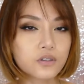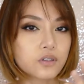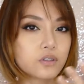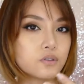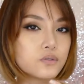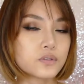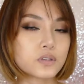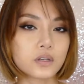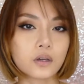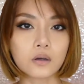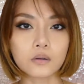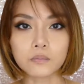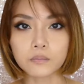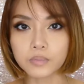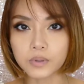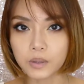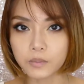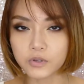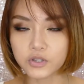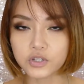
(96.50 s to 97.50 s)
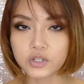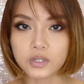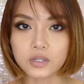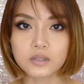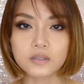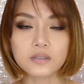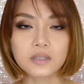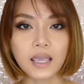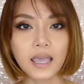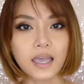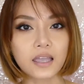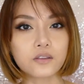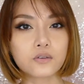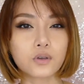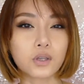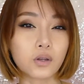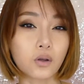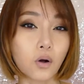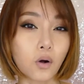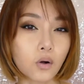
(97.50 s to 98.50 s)
you can use it on blemishes, and you
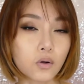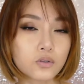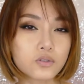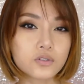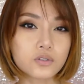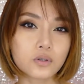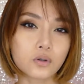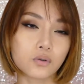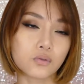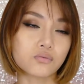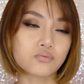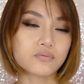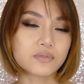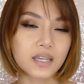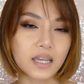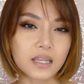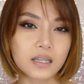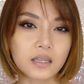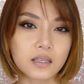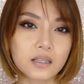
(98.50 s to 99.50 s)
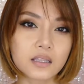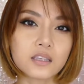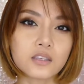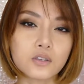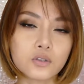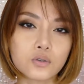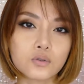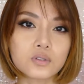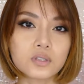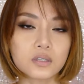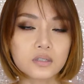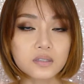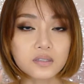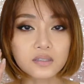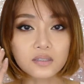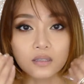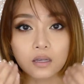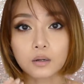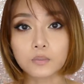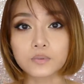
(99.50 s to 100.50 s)
can also technically use it to
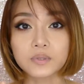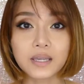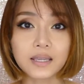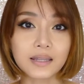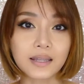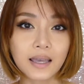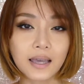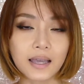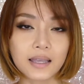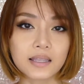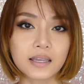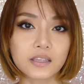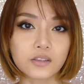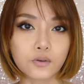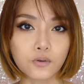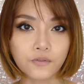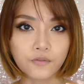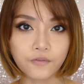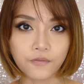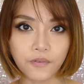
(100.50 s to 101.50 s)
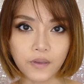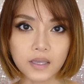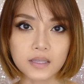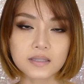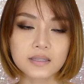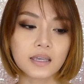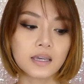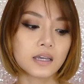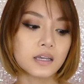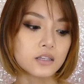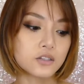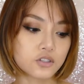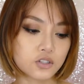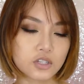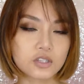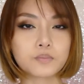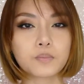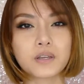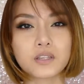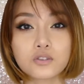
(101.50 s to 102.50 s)
sculpt and highlight your face
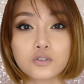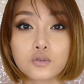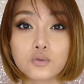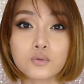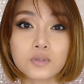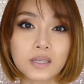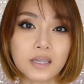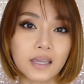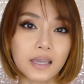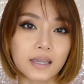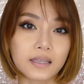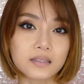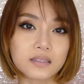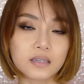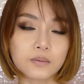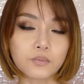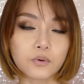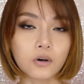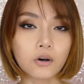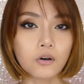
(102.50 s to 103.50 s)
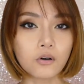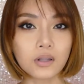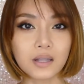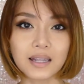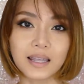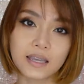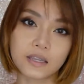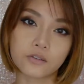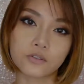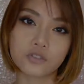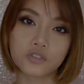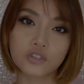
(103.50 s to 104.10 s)
just by choosing a deeper or lighter